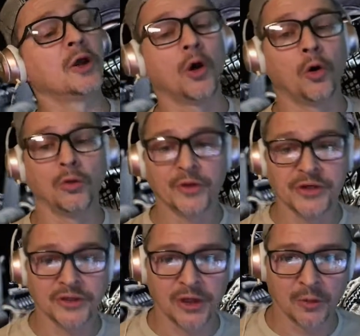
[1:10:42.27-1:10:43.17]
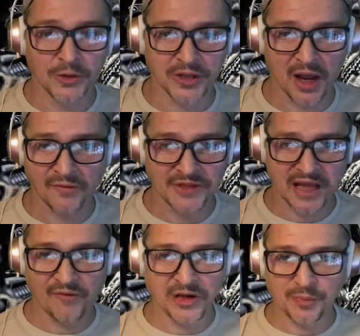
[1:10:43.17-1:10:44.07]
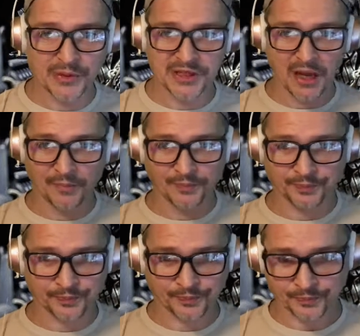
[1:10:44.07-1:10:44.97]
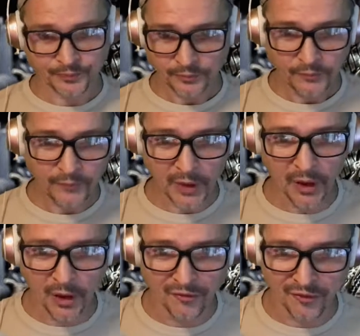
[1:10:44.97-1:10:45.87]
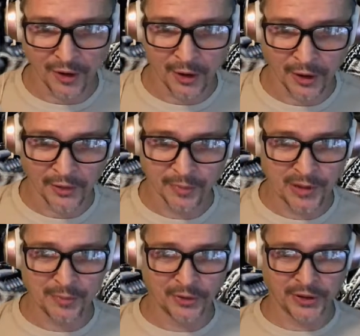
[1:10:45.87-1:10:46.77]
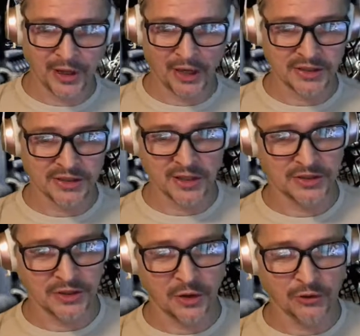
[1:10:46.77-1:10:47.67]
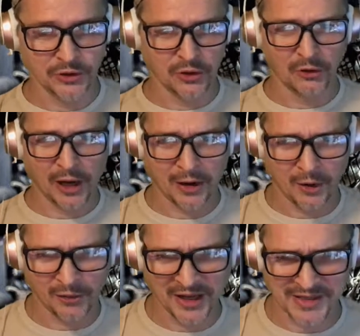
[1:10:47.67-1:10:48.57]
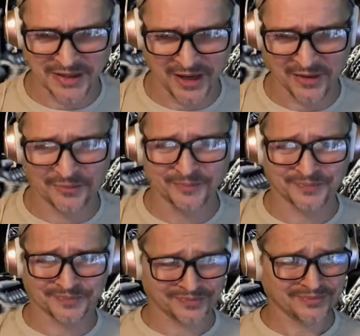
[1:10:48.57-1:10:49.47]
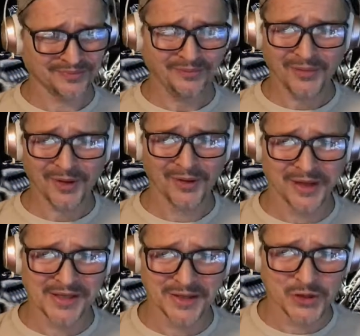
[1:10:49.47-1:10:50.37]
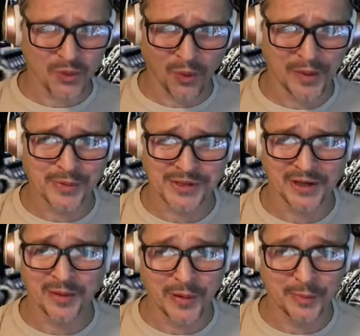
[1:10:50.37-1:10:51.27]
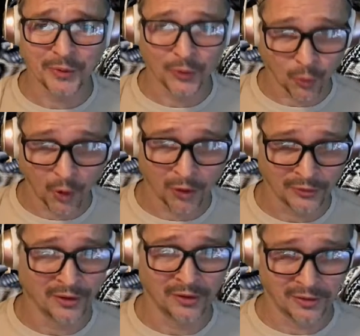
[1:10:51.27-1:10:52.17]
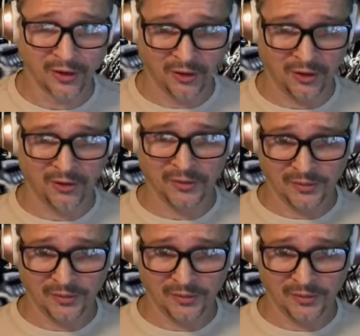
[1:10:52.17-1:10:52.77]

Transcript: goal this year was to have 70% of uh, the people in the United States. You know, do you know like uh, less than like less than 20% of the people in the world are, are